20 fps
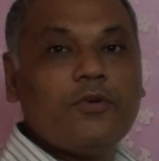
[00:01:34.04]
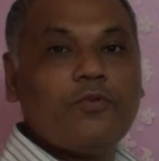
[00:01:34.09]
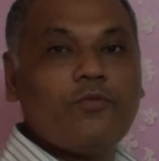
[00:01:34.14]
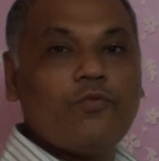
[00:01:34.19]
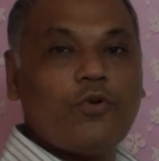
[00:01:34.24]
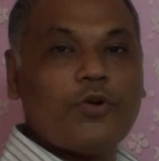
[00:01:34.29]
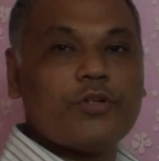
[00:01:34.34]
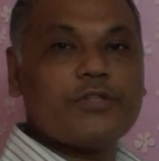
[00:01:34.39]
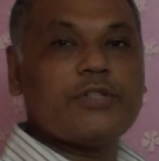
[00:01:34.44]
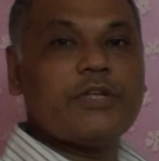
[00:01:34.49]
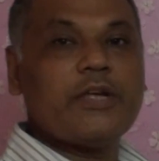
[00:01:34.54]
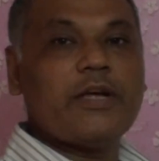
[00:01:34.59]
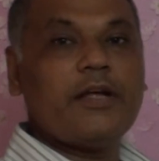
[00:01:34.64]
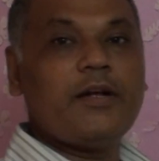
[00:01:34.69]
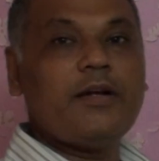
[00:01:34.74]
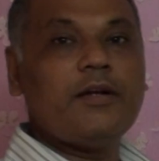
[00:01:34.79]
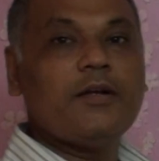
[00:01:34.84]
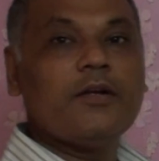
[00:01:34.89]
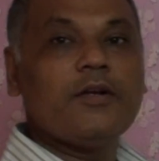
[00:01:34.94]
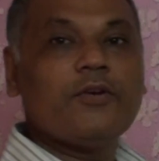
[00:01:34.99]
was
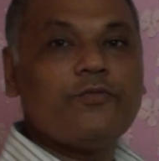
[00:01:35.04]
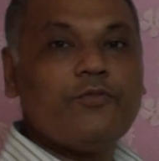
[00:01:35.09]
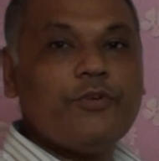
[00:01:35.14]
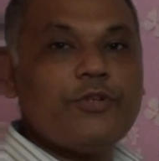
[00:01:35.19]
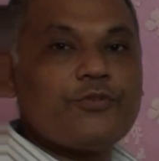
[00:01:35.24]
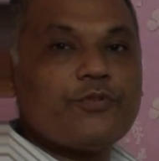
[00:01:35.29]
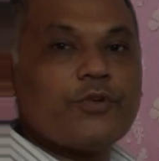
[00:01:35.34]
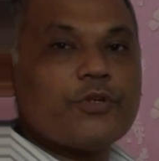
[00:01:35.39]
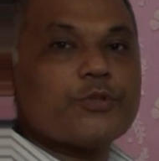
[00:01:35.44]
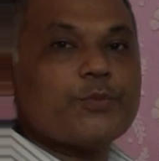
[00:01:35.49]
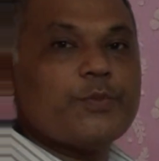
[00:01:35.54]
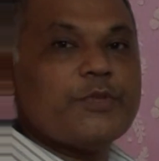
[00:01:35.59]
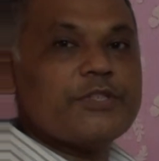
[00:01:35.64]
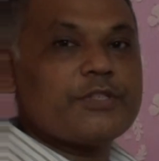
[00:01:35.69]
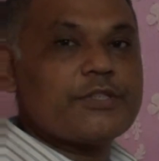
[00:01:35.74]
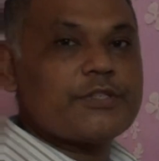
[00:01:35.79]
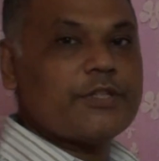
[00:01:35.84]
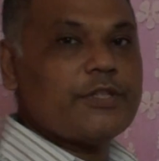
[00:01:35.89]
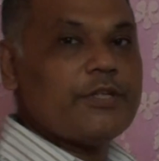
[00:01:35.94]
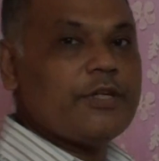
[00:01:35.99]
there, which was been
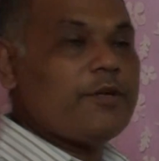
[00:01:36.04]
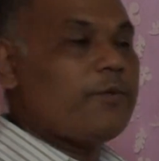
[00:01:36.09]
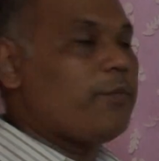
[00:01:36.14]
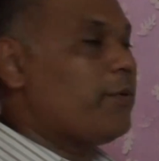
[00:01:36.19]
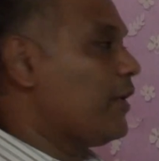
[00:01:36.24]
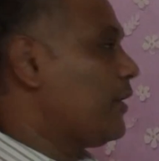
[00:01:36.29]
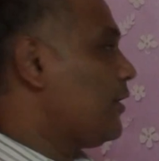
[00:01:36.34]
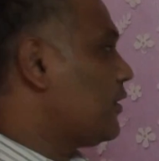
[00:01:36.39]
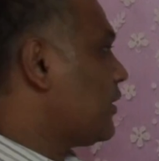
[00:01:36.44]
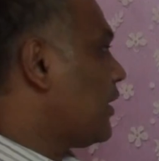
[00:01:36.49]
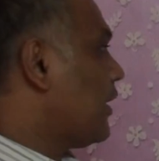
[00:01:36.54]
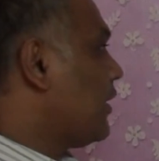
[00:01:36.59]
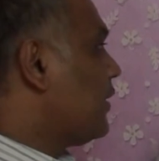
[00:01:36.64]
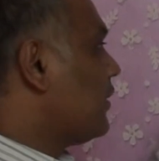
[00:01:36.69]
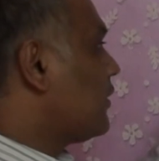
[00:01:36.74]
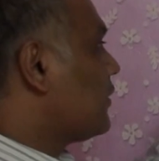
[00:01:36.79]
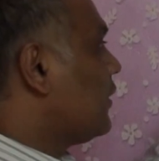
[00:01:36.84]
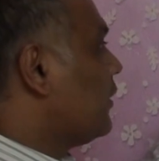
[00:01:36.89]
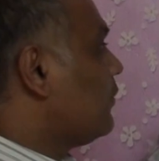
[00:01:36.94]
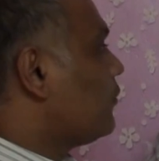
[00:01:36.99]
studied by the
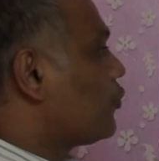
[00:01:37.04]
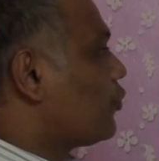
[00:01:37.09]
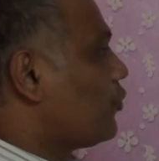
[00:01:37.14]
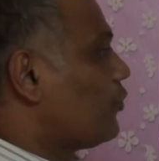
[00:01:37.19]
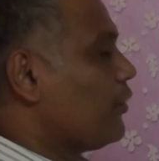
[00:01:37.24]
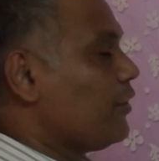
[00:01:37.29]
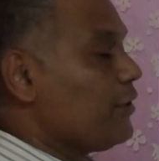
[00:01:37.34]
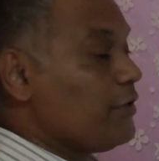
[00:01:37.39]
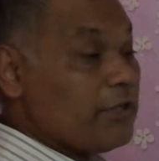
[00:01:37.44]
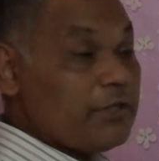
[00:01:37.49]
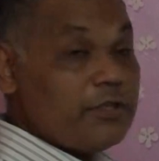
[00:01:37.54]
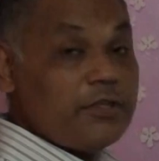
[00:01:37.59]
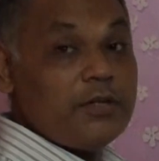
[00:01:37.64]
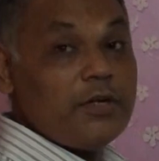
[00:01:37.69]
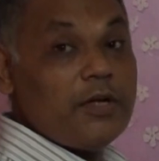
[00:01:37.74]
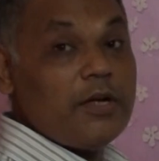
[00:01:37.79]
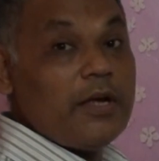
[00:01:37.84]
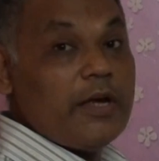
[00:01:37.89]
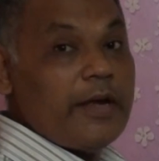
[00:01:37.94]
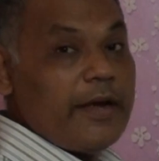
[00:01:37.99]
scientist named Schrodinger,
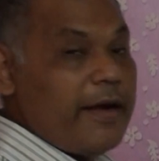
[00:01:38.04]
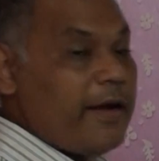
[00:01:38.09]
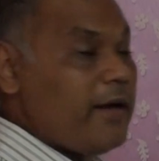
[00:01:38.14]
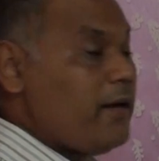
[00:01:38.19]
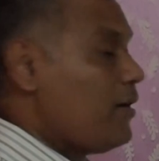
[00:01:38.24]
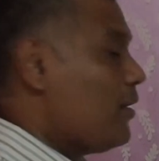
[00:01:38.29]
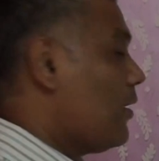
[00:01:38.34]
and